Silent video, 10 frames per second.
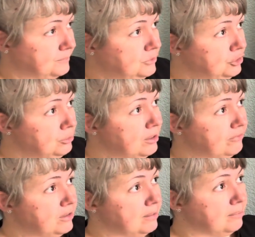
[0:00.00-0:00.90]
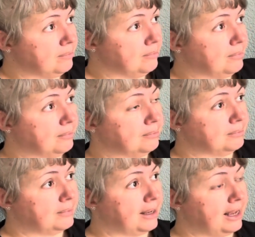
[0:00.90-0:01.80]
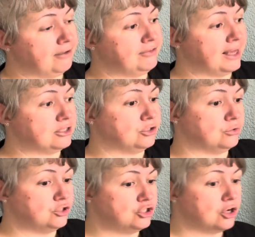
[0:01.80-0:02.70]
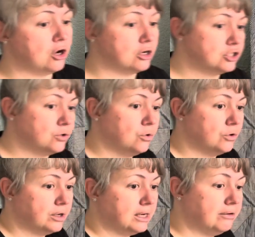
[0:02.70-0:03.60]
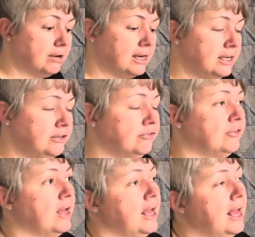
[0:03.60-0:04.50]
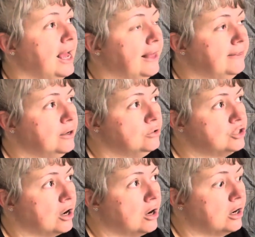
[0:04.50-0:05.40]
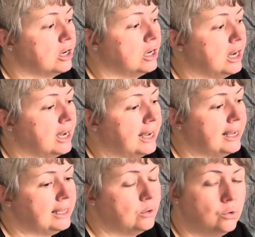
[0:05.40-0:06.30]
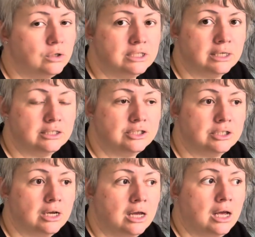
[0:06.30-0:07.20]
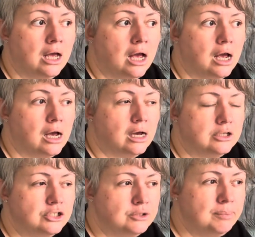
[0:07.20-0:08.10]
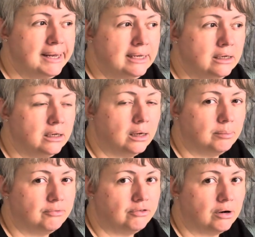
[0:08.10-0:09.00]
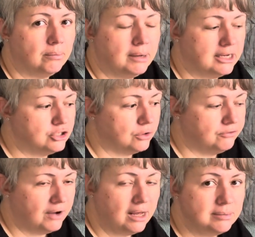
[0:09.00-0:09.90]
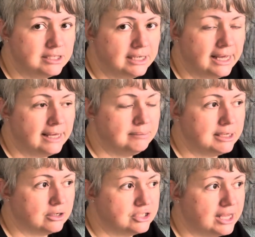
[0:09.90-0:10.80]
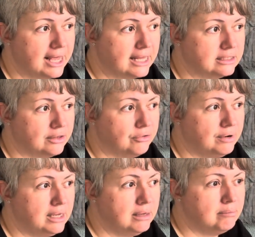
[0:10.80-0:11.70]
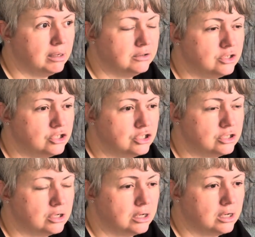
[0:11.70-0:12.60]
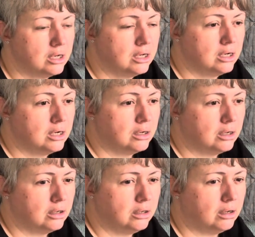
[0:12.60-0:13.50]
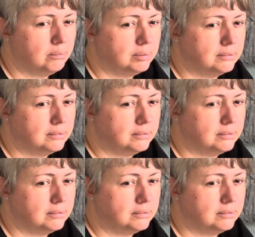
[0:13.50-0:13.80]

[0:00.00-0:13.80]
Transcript: of them have yet to start or arrive, and those are I ordered a Spin Club from Hedgehog Fibers again because they had 3 months club